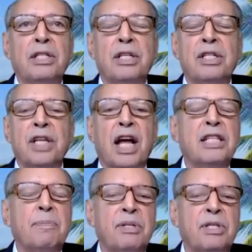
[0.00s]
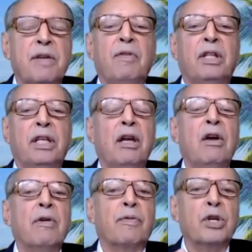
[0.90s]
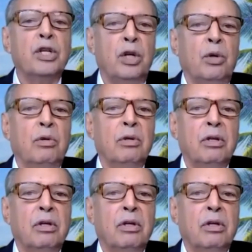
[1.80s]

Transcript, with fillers: It's designed specifically for you.